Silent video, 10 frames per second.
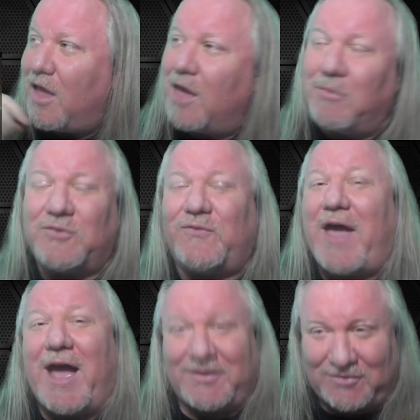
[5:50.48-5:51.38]
it was
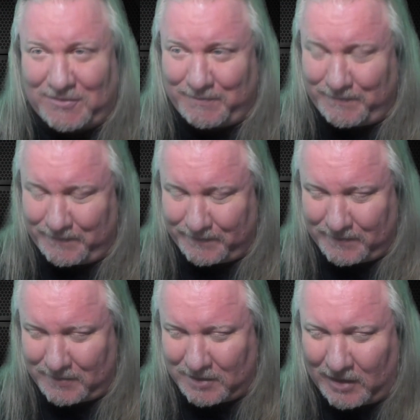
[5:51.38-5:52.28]
fast.
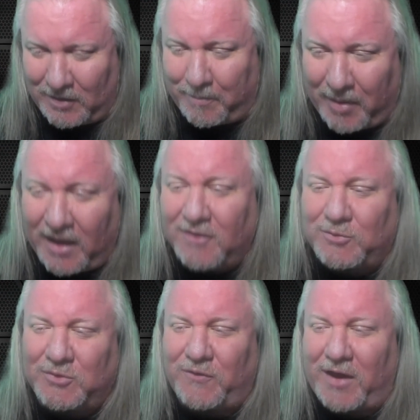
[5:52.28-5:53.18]
The the
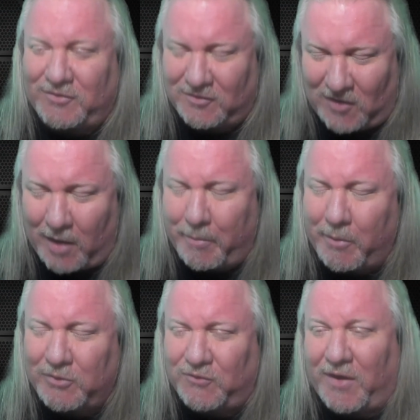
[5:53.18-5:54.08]
pace was fast. The
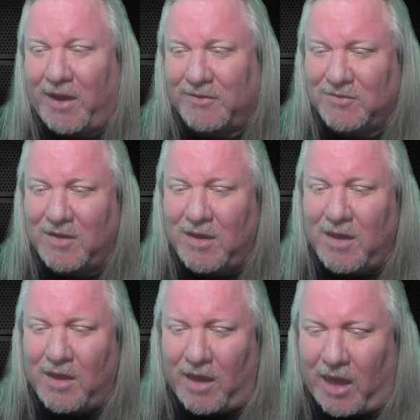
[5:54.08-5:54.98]
tempo was fast,
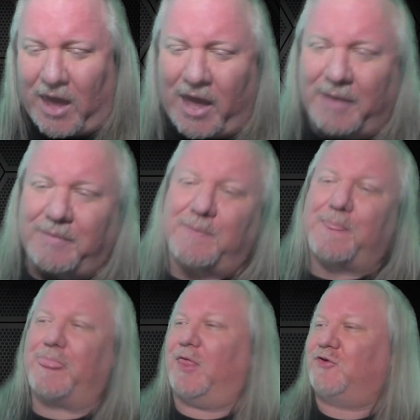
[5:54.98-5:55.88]
and
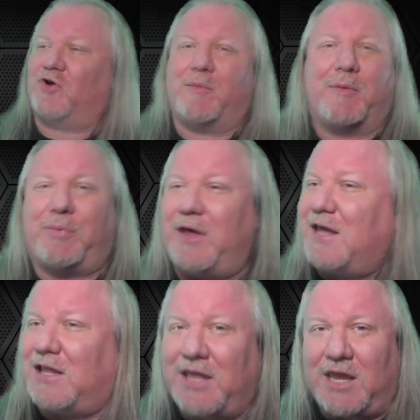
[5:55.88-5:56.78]
the drummer
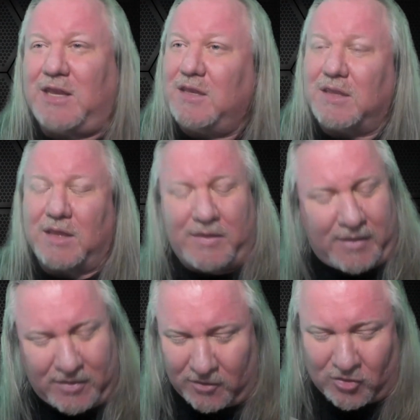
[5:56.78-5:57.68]
played clean. The
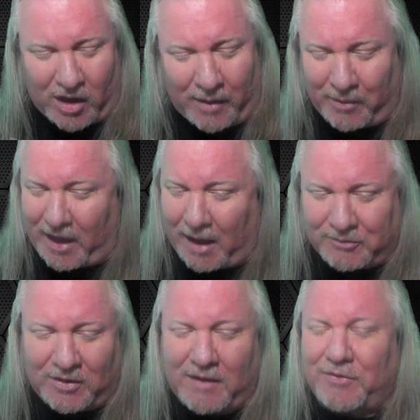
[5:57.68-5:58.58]
the the drum. I will
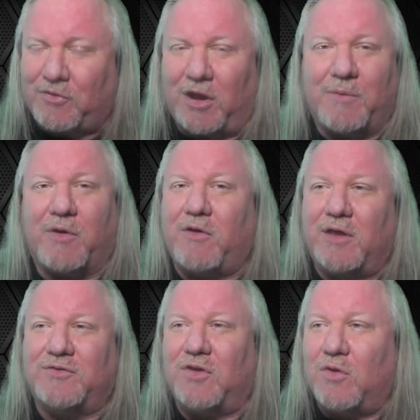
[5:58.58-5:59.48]
absolutely give the credit where
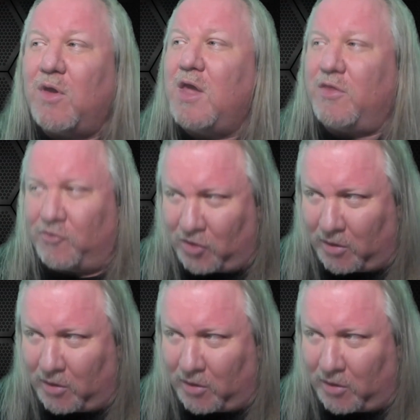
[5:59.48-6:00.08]
credit's due. The